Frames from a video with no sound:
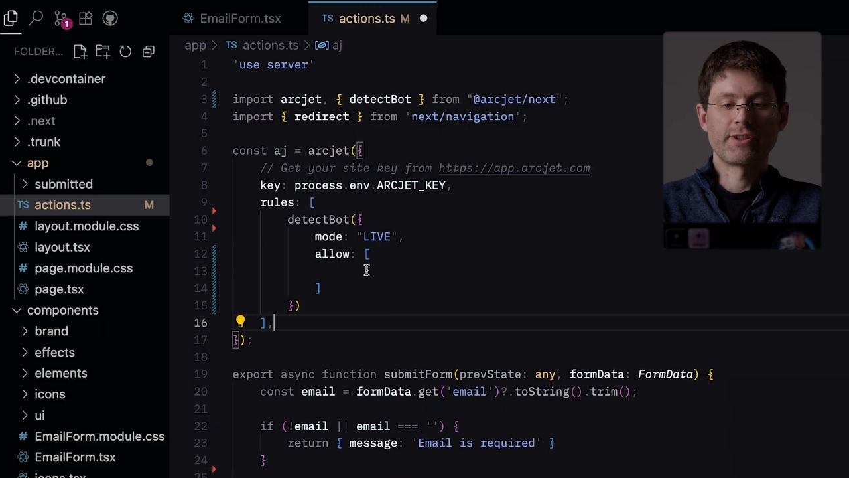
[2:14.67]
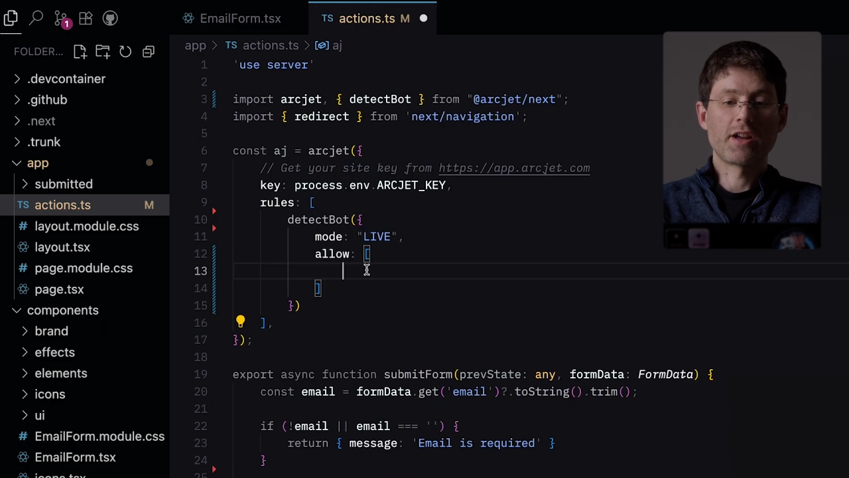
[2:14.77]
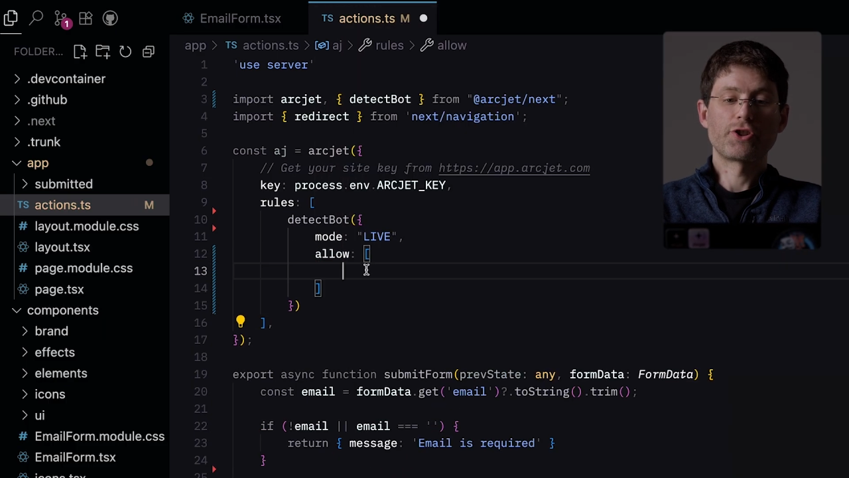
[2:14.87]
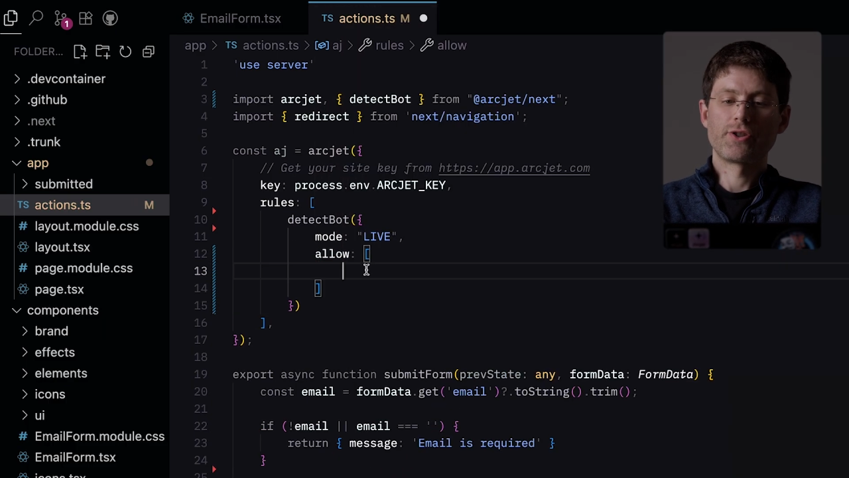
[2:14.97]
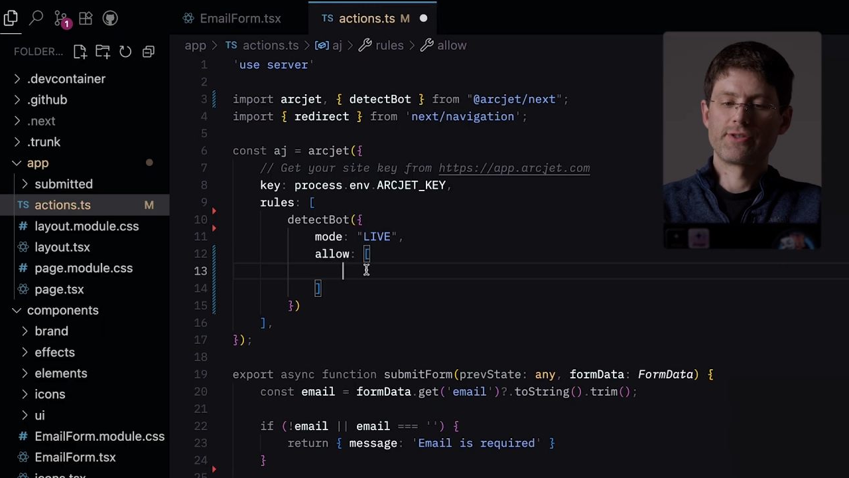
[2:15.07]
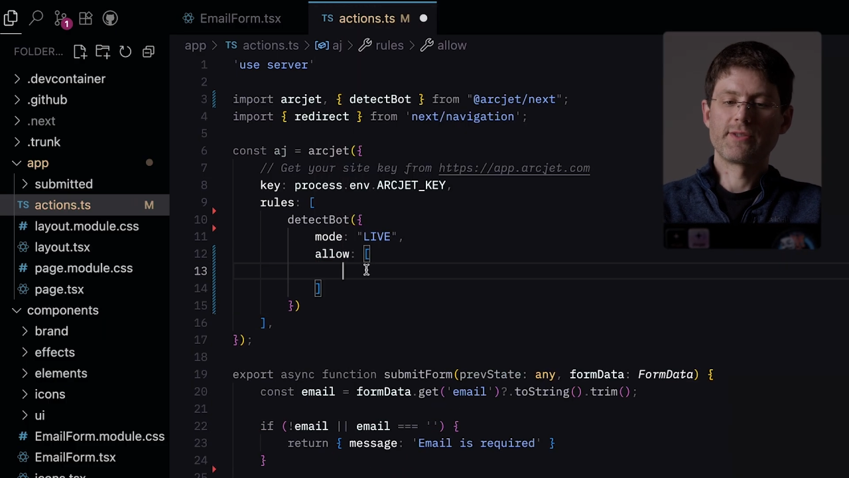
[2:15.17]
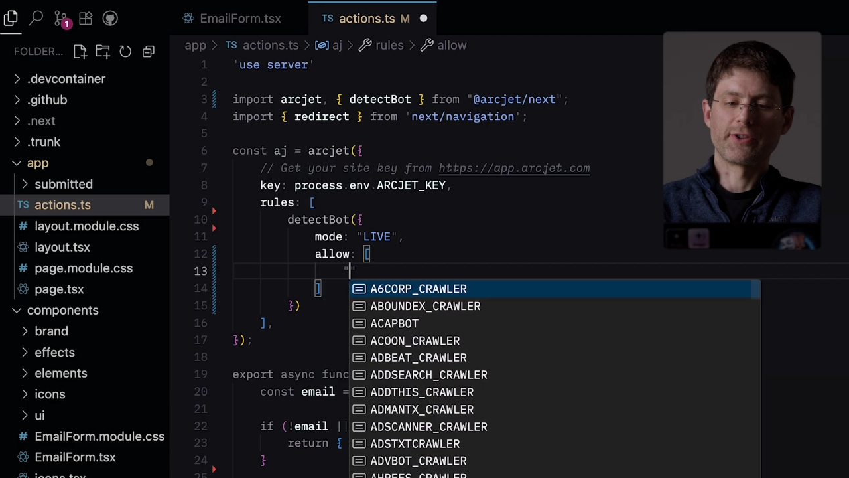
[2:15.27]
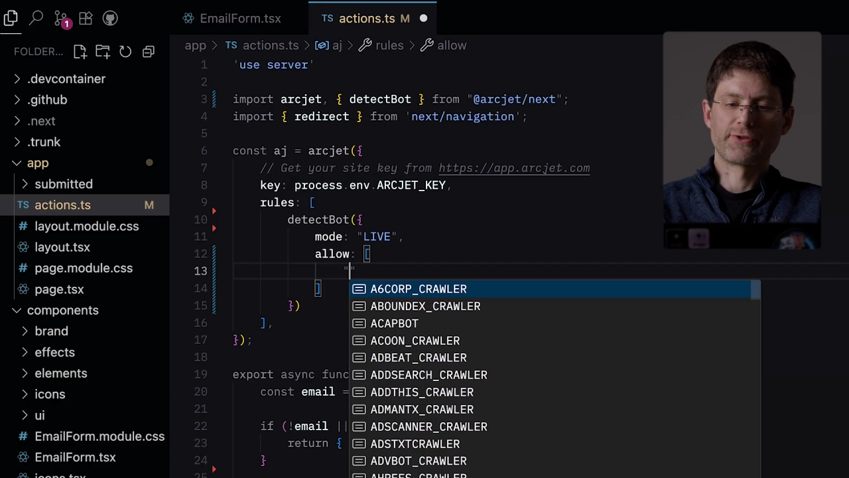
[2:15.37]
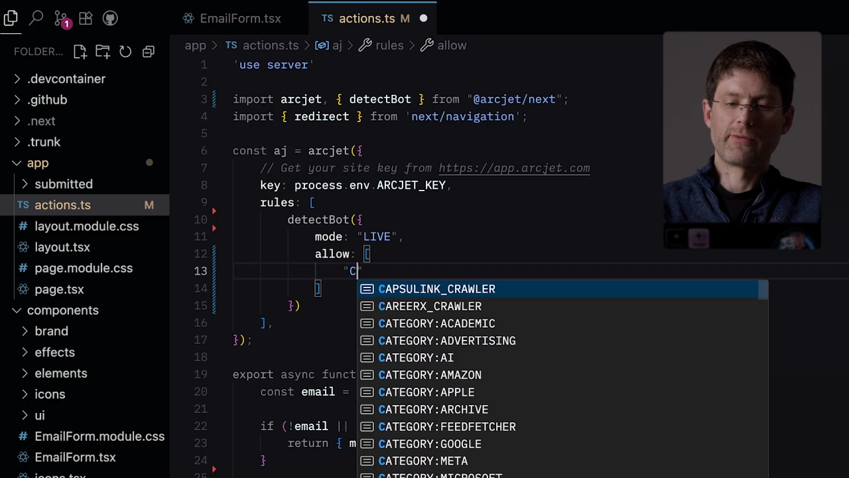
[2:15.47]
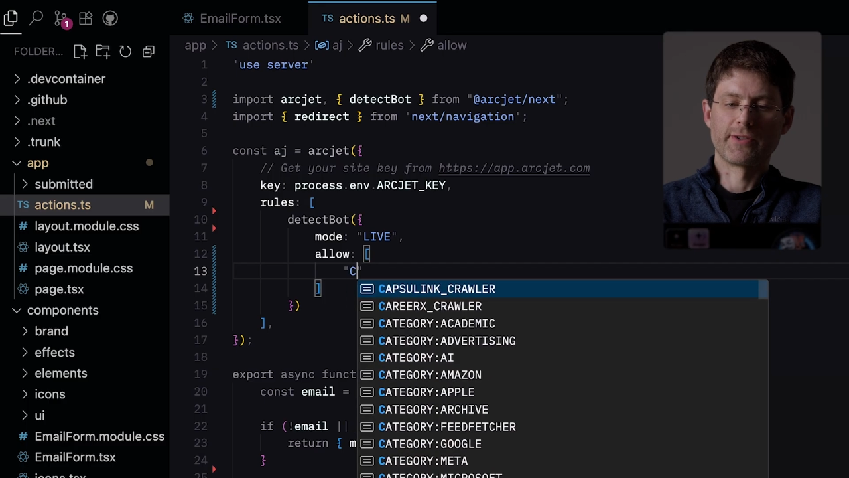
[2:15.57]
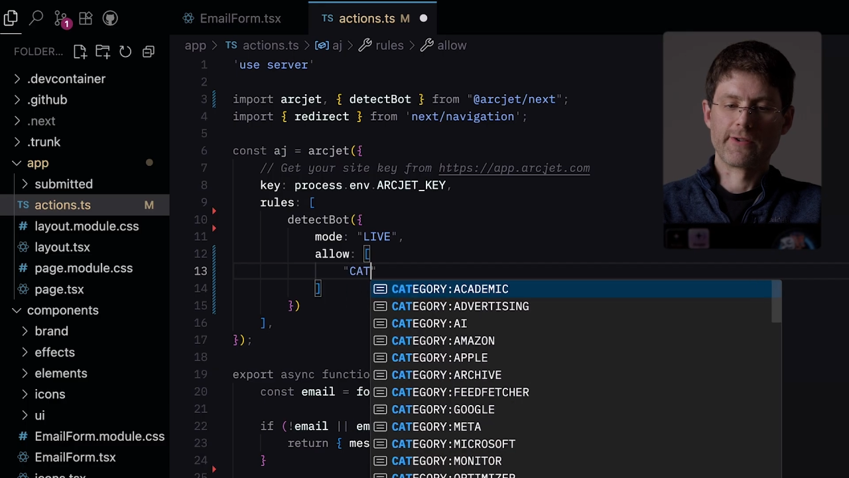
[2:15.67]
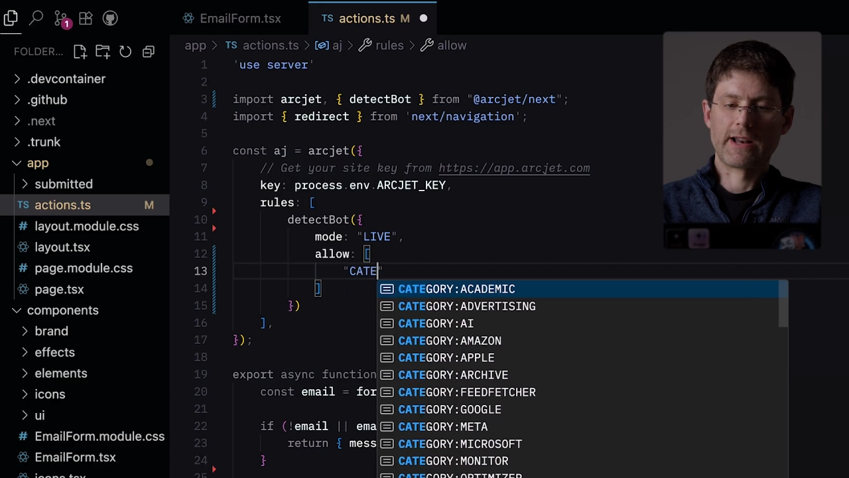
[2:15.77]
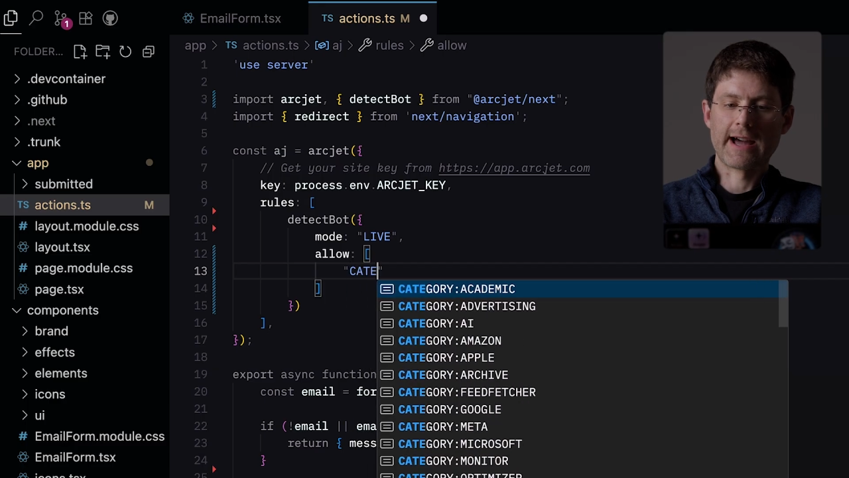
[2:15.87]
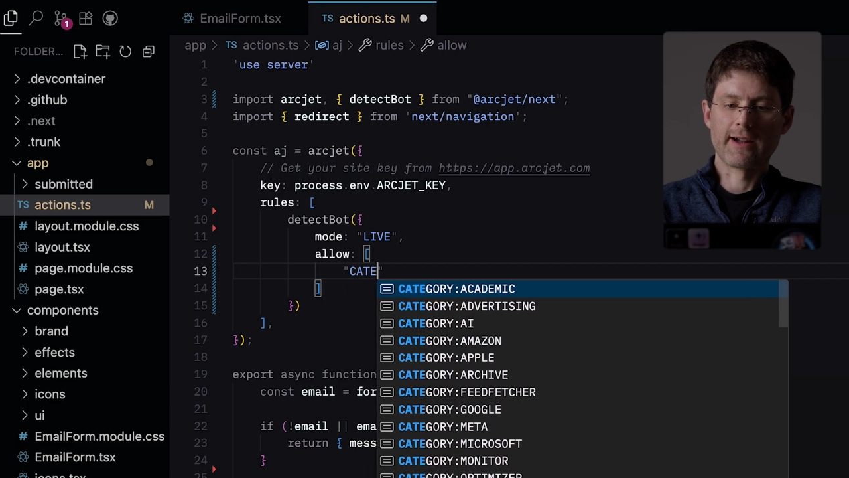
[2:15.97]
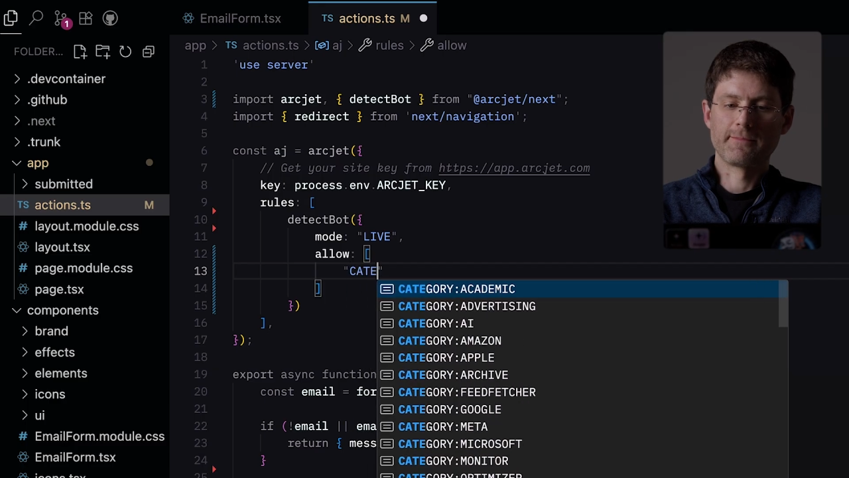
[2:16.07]
and choose the bots we want to
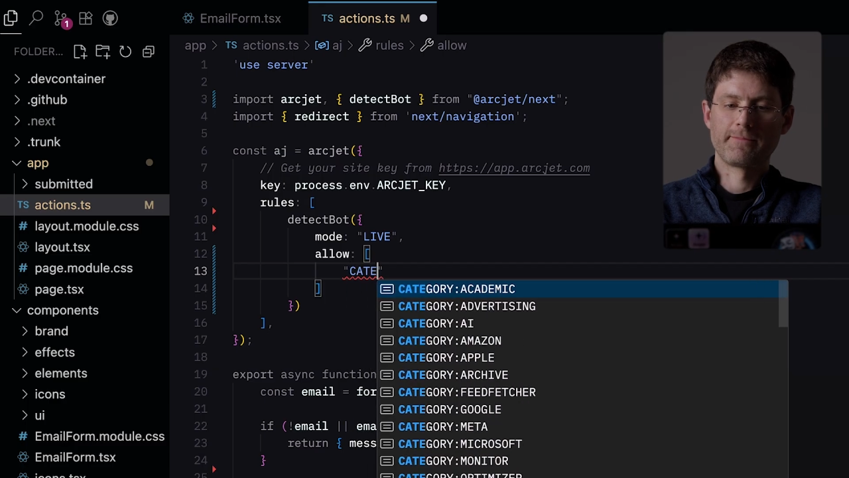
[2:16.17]
allow.